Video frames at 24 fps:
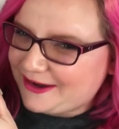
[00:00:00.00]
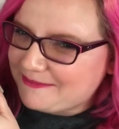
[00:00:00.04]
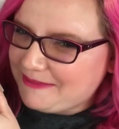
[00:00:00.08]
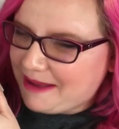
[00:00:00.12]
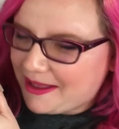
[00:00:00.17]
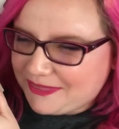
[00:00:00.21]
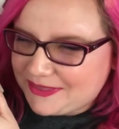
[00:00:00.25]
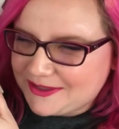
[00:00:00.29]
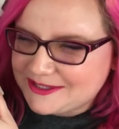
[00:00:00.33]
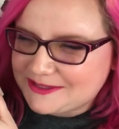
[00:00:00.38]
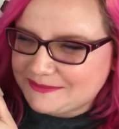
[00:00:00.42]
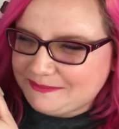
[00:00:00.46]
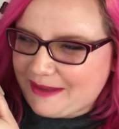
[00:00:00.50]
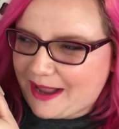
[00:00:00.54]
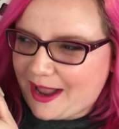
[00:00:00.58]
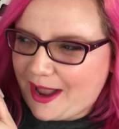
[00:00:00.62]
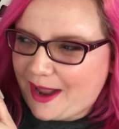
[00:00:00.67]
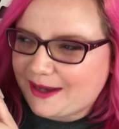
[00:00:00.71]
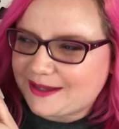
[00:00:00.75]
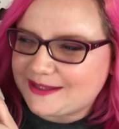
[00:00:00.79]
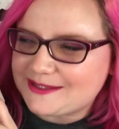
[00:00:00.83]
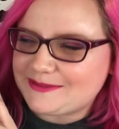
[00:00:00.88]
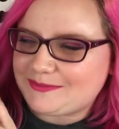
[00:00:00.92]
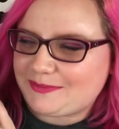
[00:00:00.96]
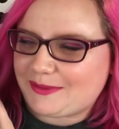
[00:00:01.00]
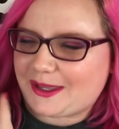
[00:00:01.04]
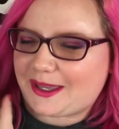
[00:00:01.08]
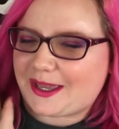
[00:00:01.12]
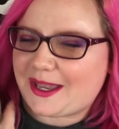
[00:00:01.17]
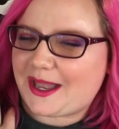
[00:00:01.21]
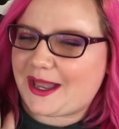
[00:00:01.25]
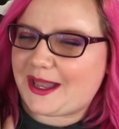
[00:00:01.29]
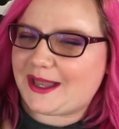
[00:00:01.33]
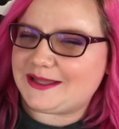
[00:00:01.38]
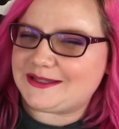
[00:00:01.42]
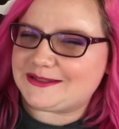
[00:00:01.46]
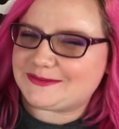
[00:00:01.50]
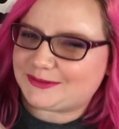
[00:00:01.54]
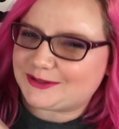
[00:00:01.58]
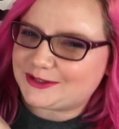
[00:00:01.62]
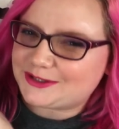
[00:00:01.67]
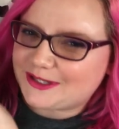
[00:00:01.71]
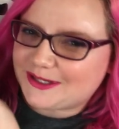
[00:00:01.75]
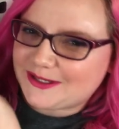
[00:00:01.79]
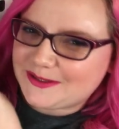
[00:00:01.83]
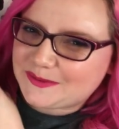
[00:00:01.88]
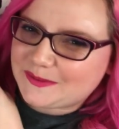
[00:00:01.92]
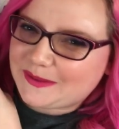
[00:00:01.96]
about this box because Pusheen's